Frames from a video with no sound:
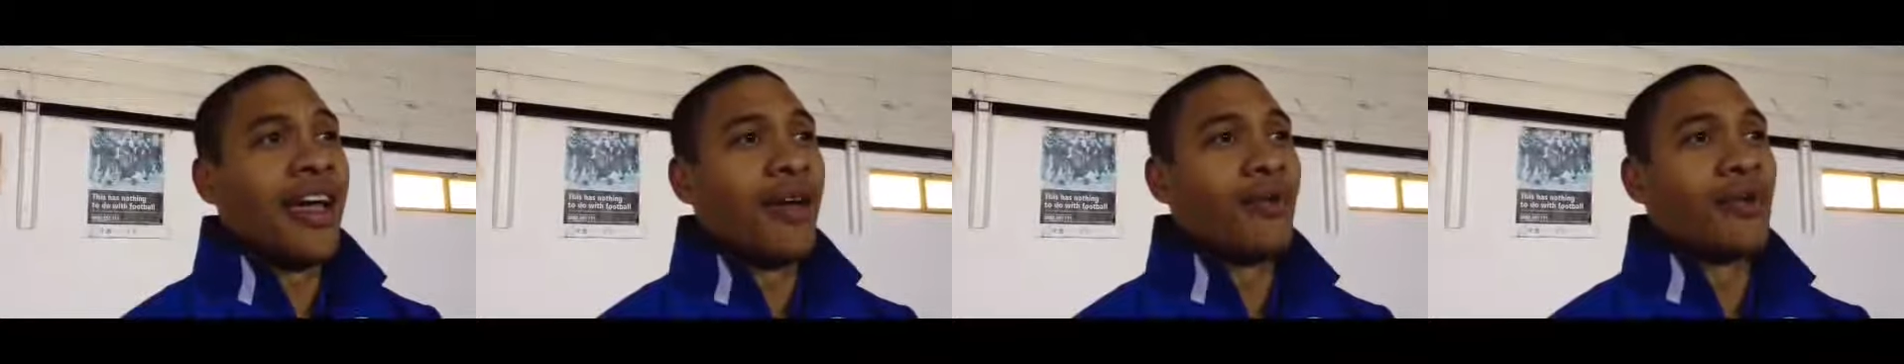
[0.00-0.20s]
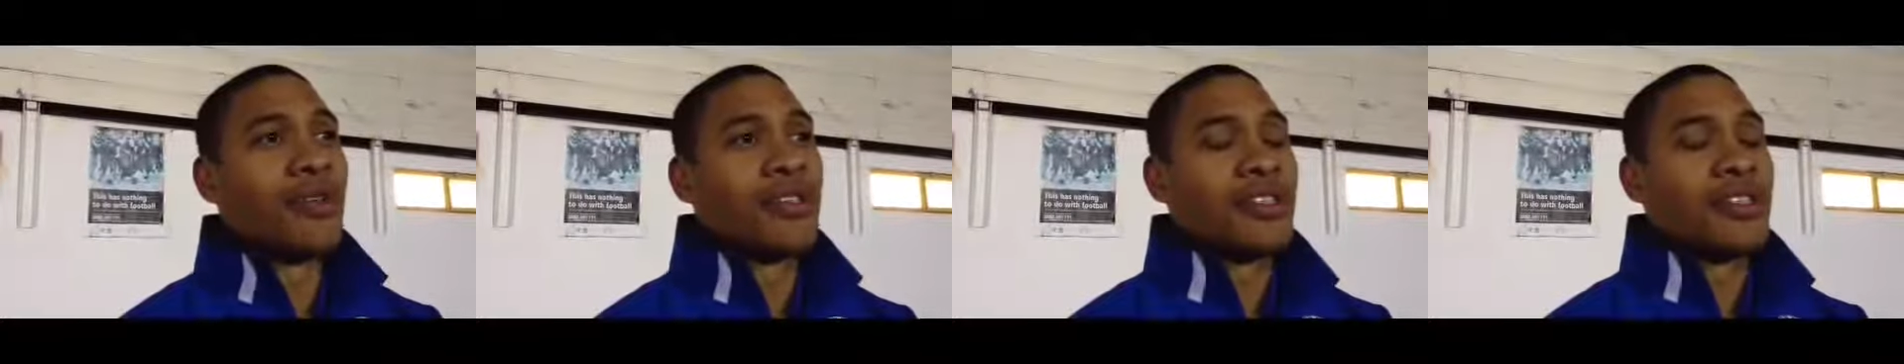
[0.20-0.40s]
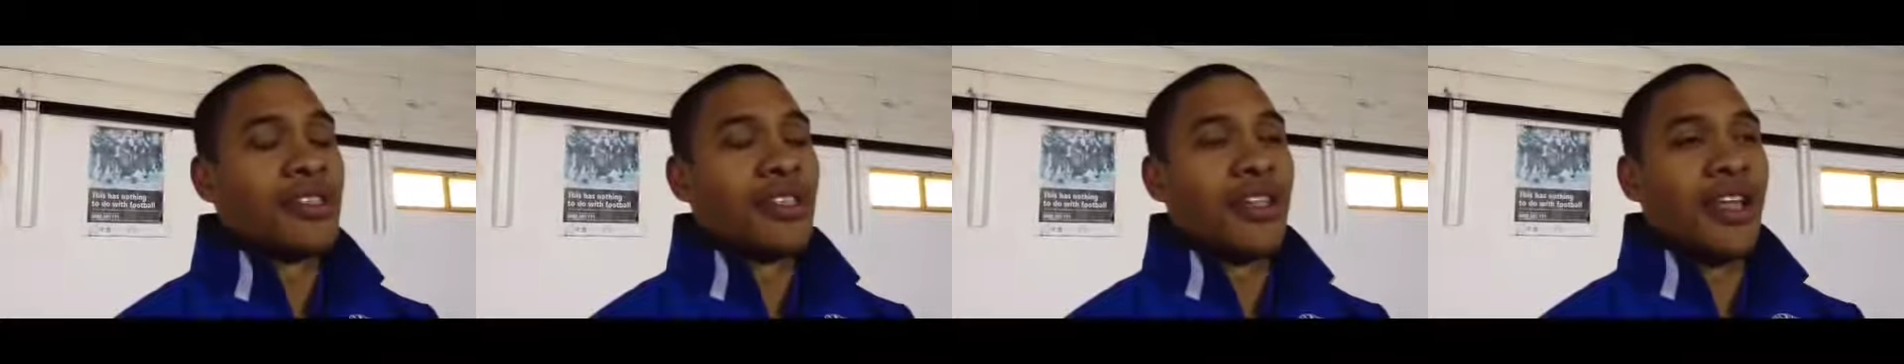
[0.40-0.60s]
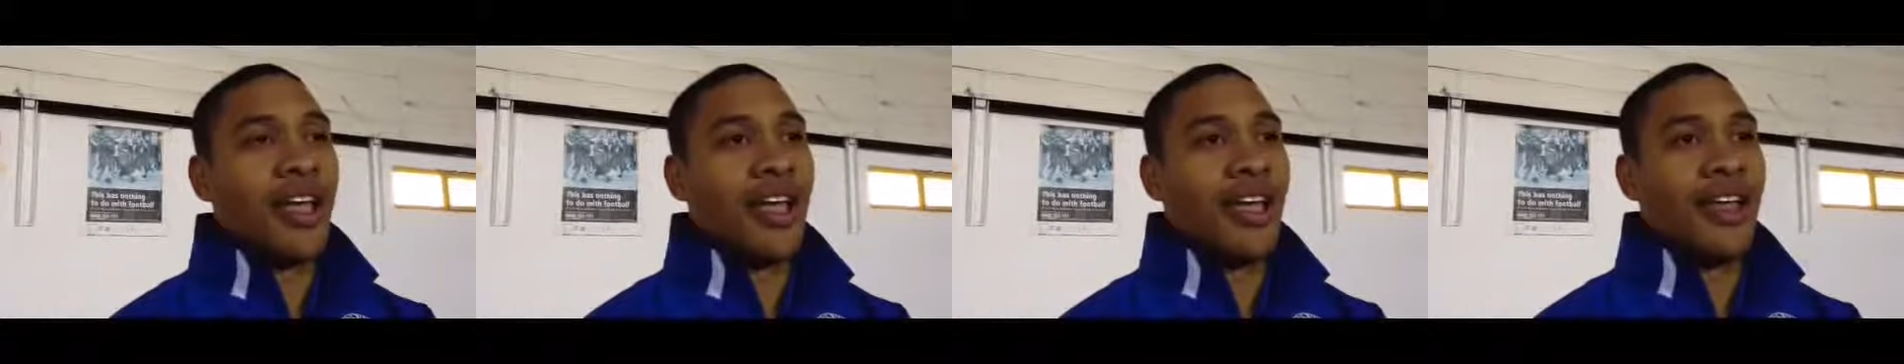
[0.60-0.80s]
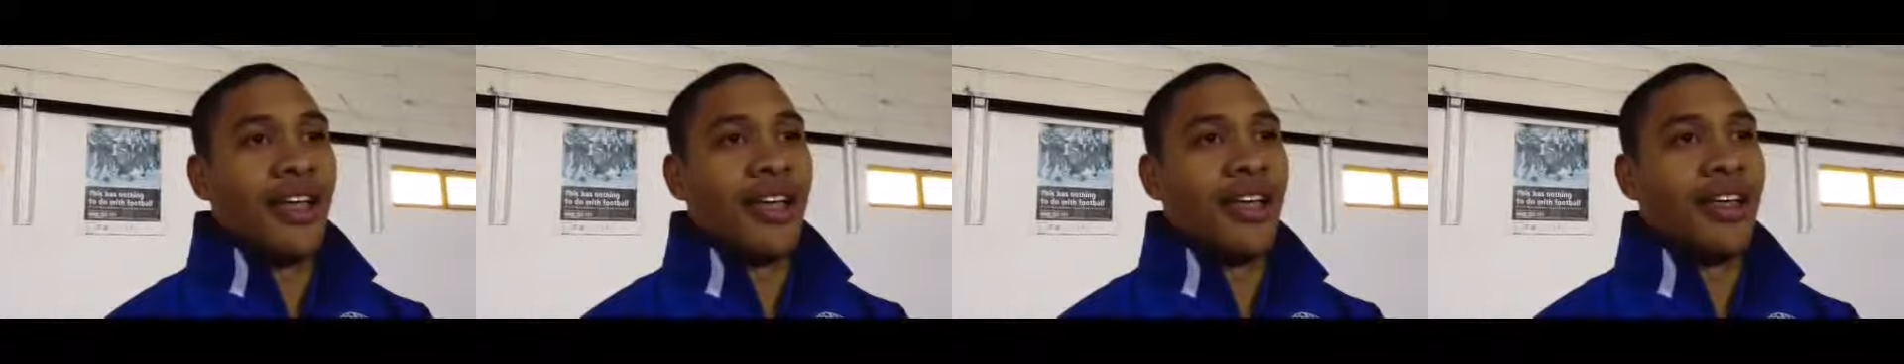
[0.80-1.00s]
it was a
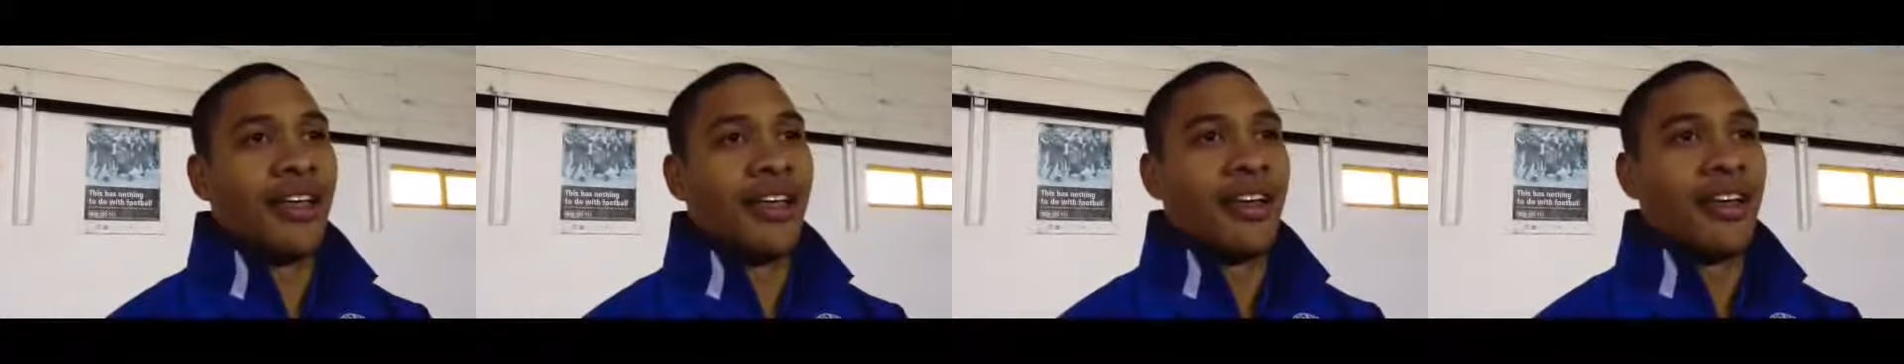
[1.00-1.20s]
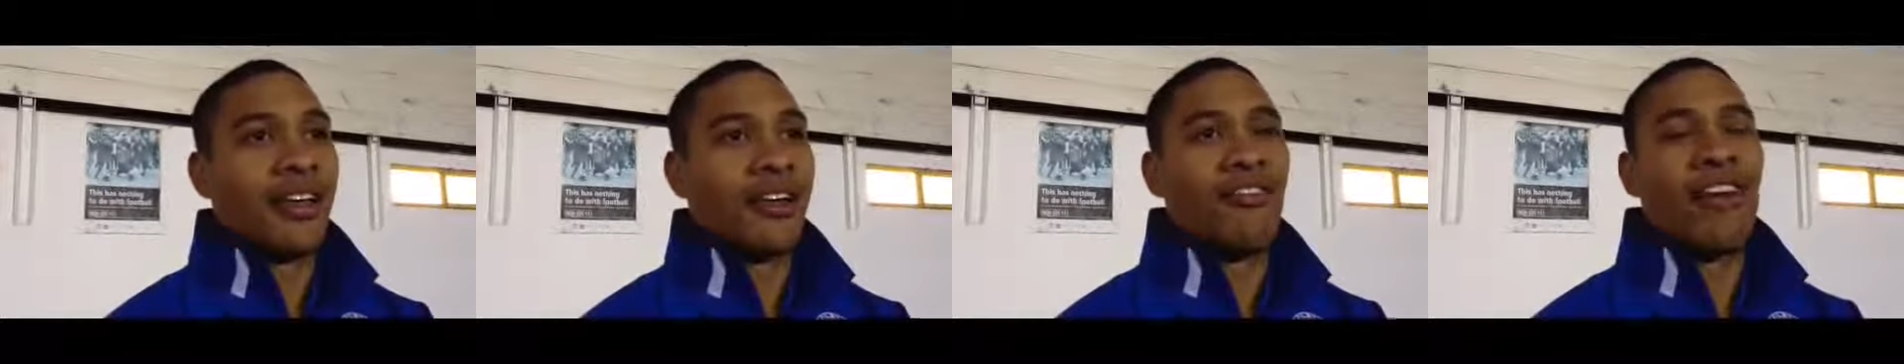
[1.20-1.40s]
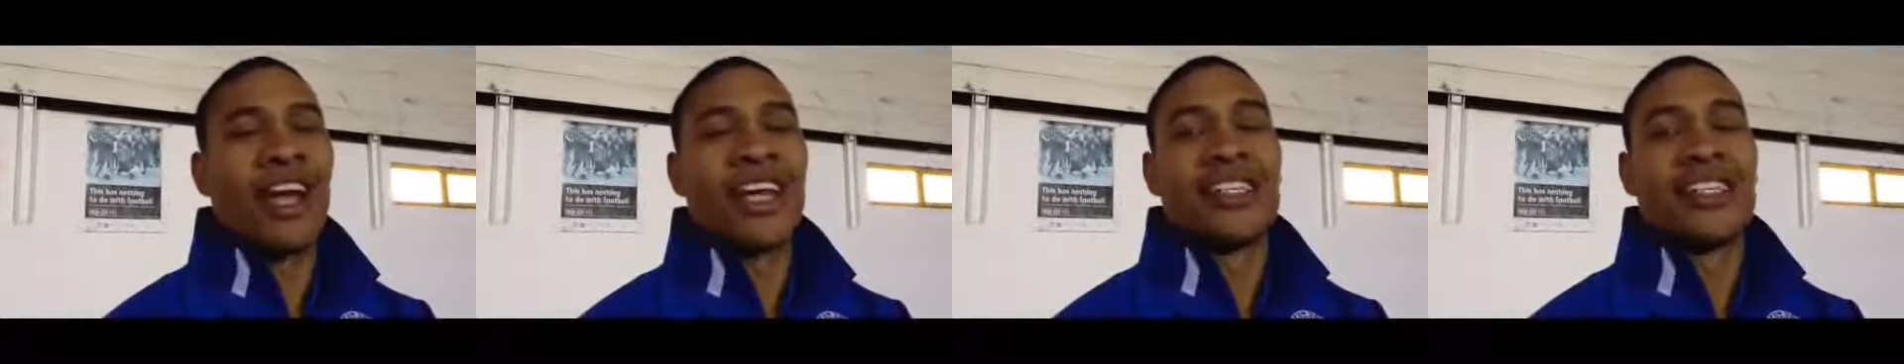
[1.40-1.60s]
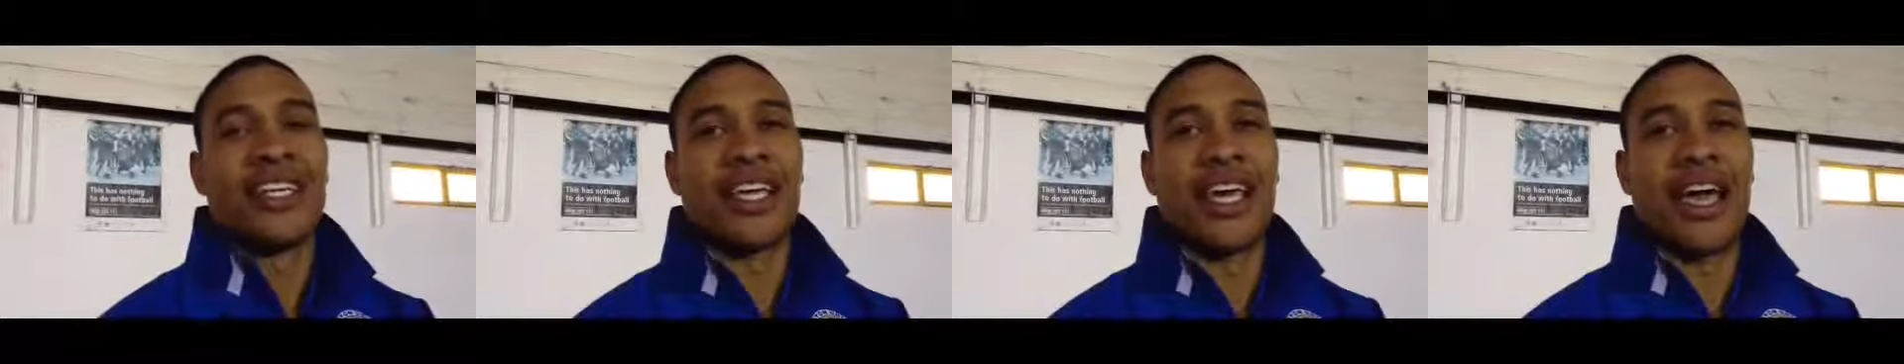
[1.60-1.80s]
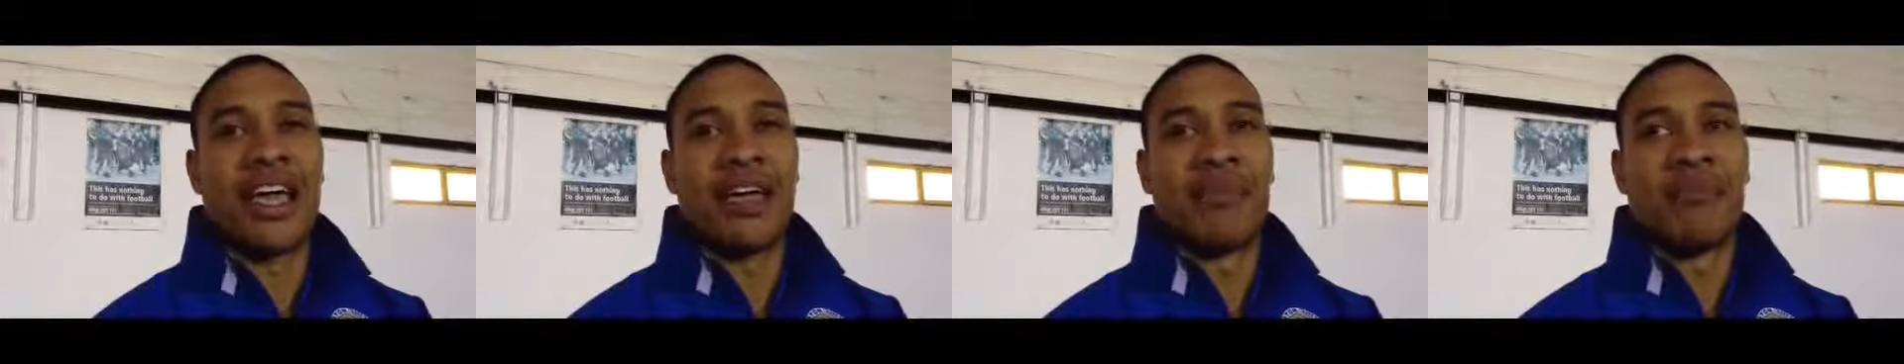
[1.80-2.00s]
uh, crazy
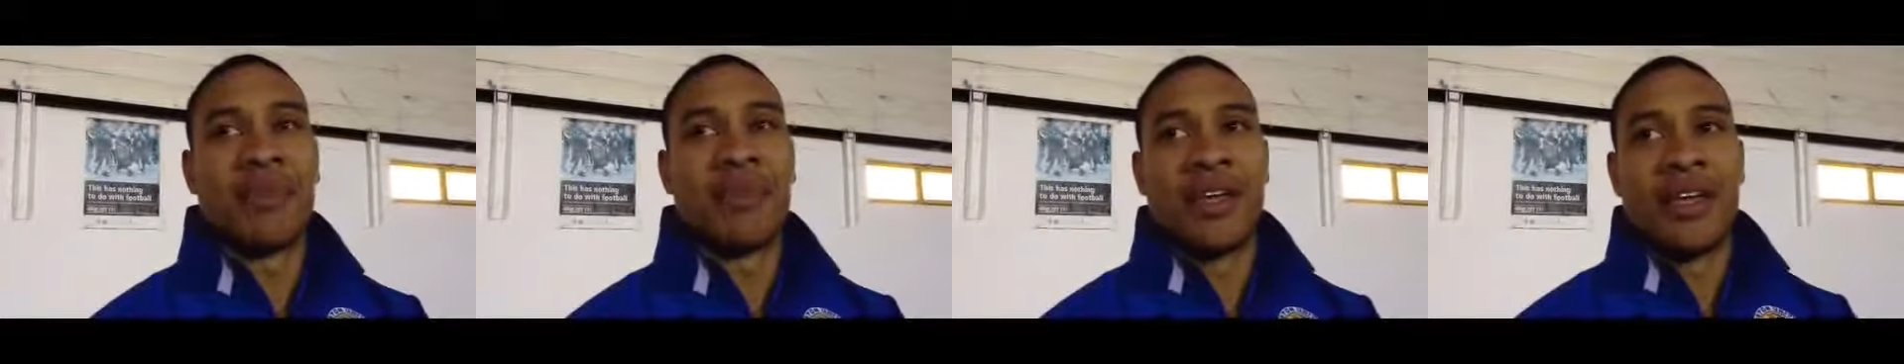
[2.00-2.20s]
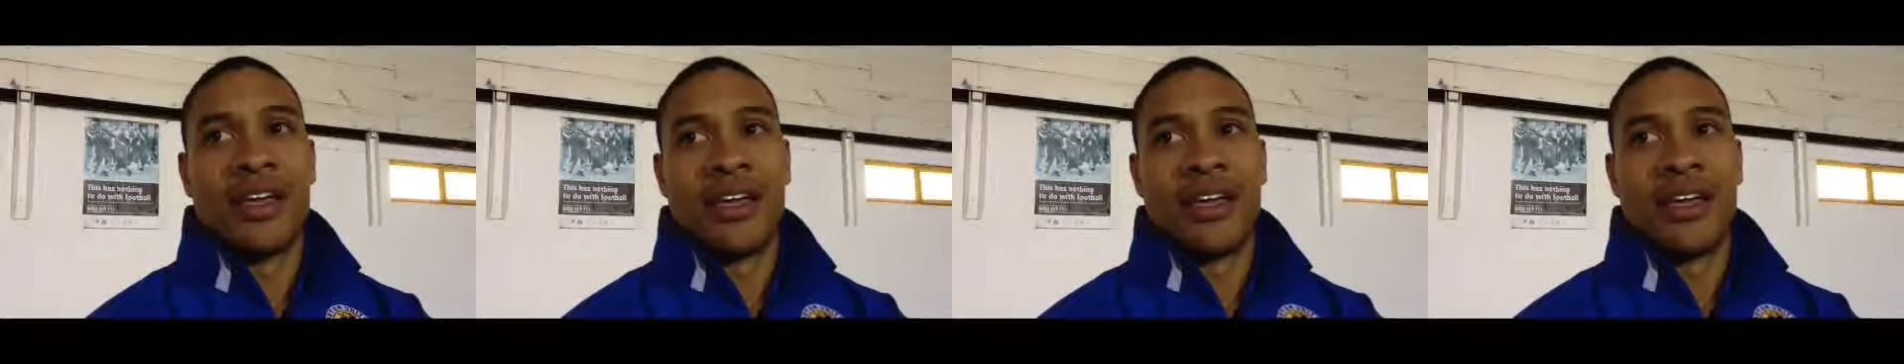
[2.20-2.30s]
game,